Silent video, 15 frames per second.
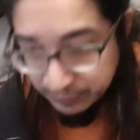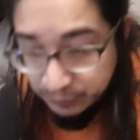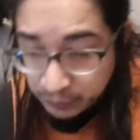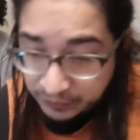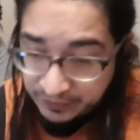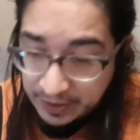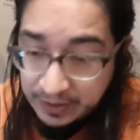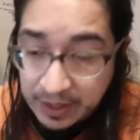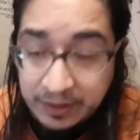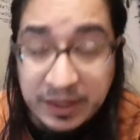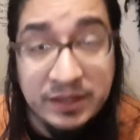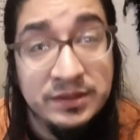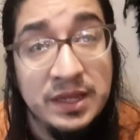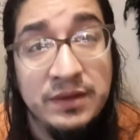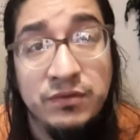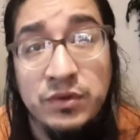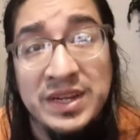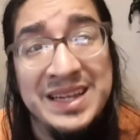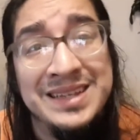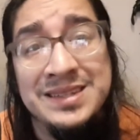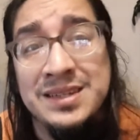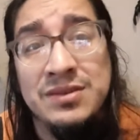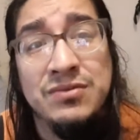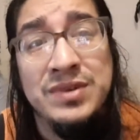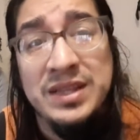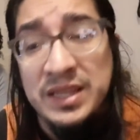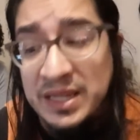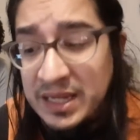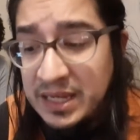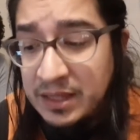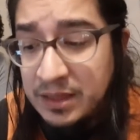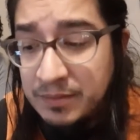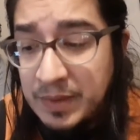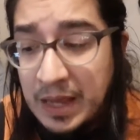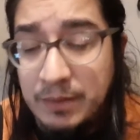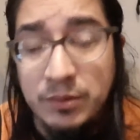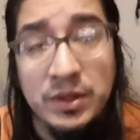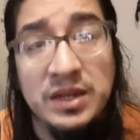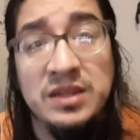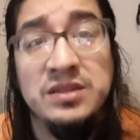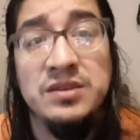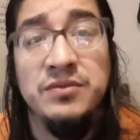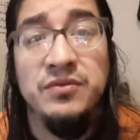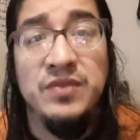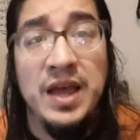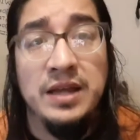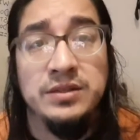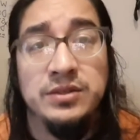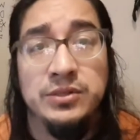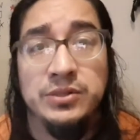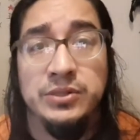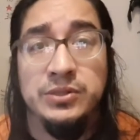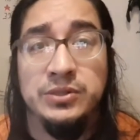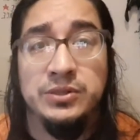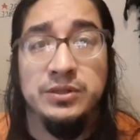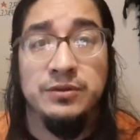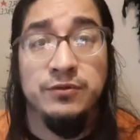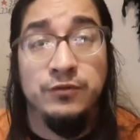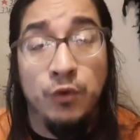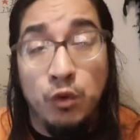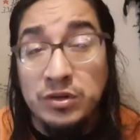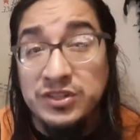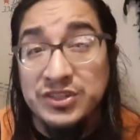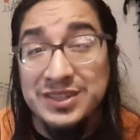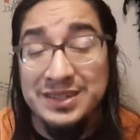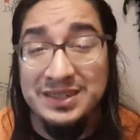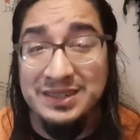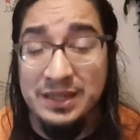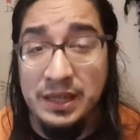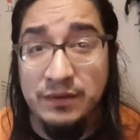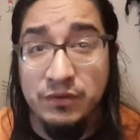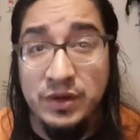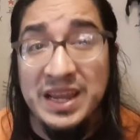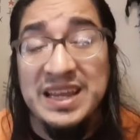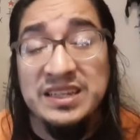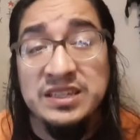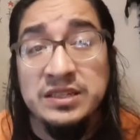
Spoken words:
We found out that slavery isn't really in the Bible and is in fact forced slavery is